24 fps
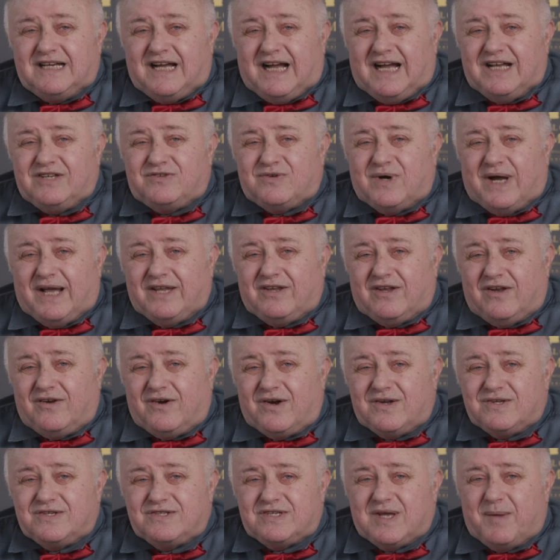I tried to
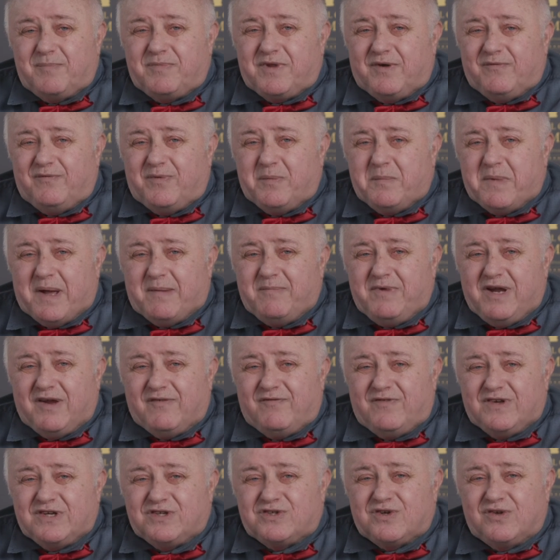learn something from every
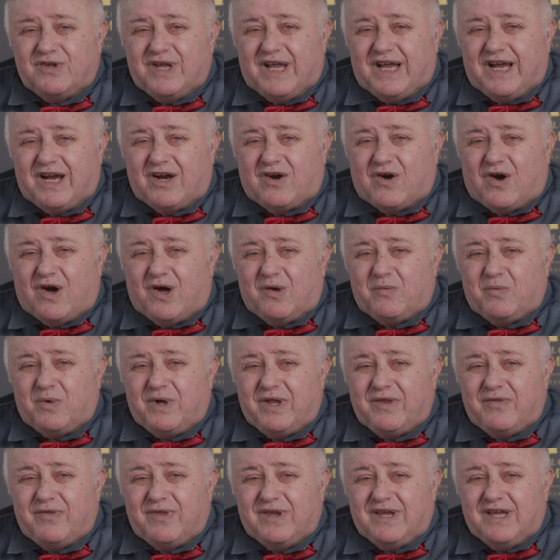official that I called
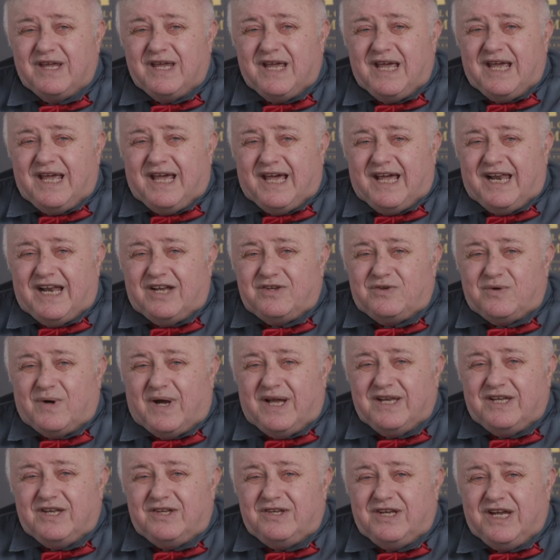with, and I
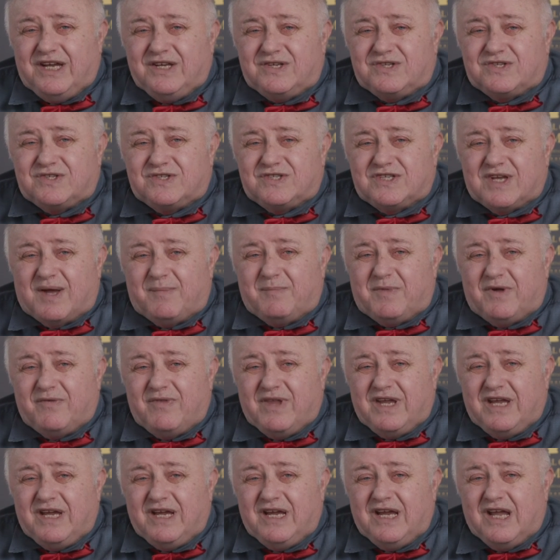tried to teach some of
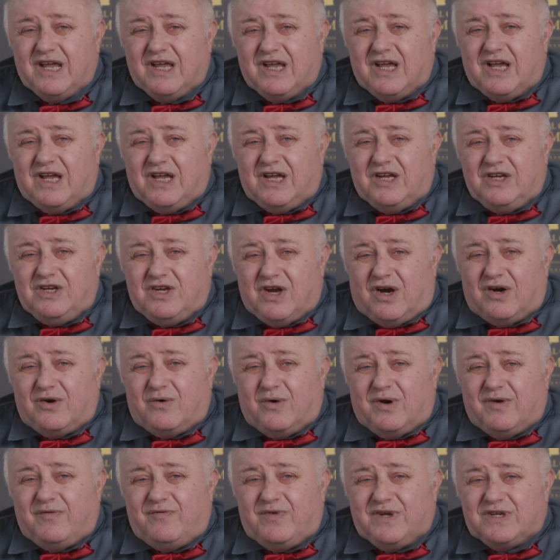the
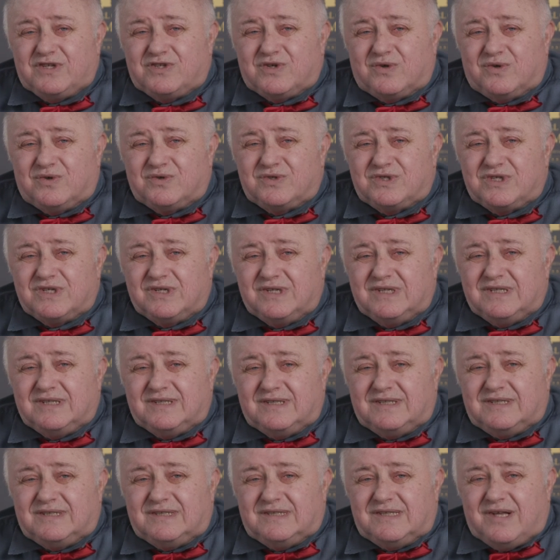younger officials
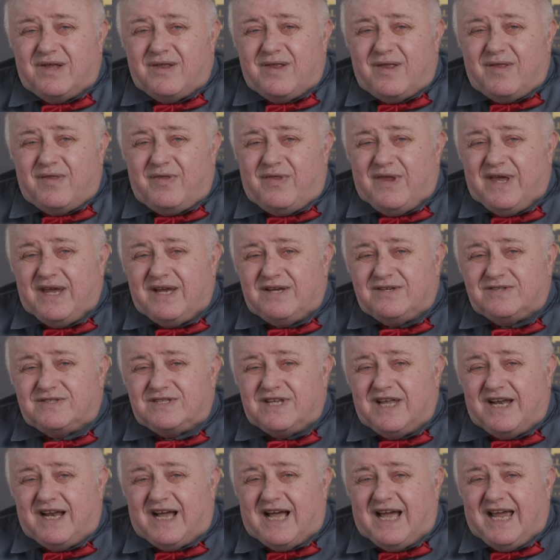things
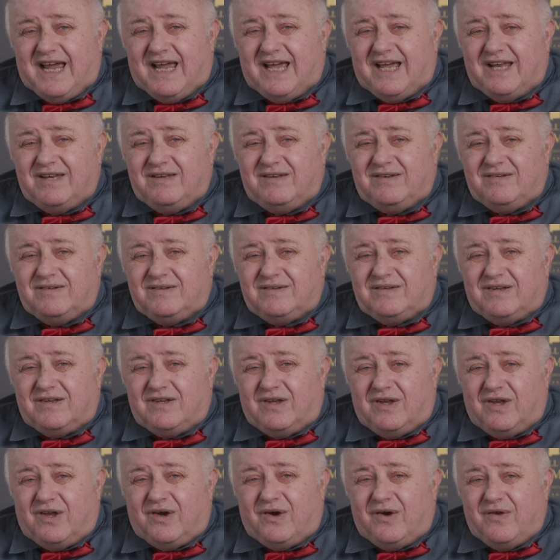that I had
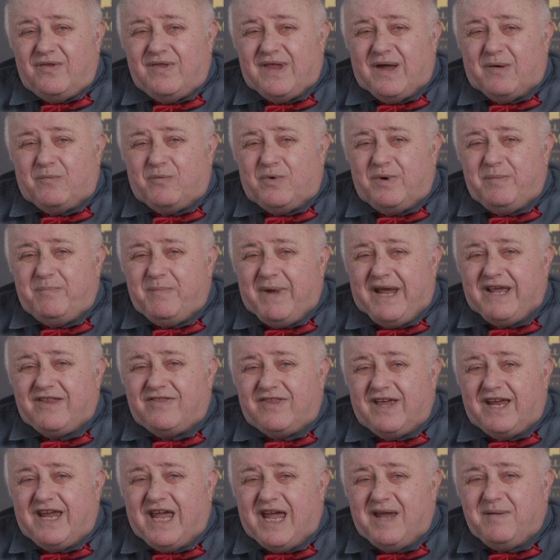learned that would make
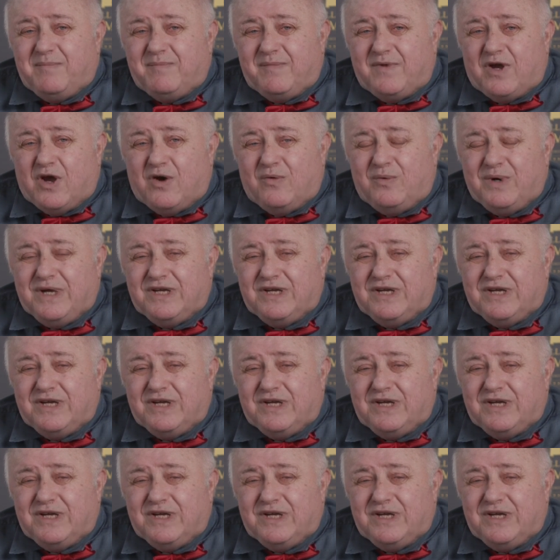the game go